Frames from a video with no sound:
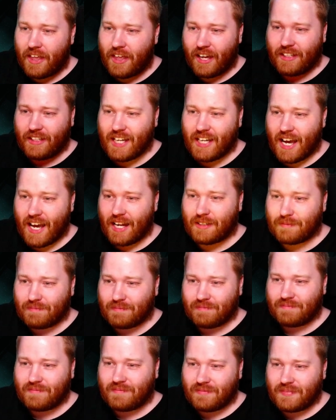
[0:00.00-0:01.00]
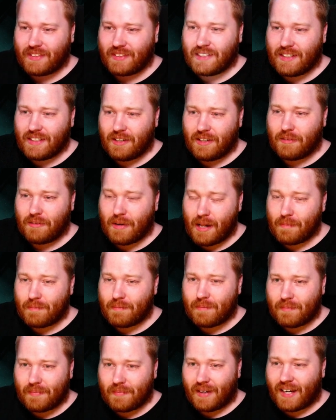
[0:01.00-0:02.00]
They're dead. Well,
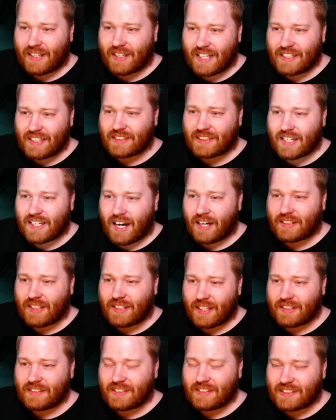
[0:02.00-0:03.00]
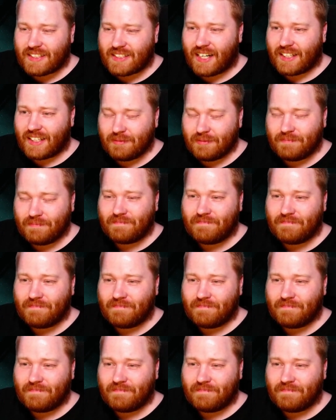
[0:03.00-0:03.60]
I guess the Card Titan is done.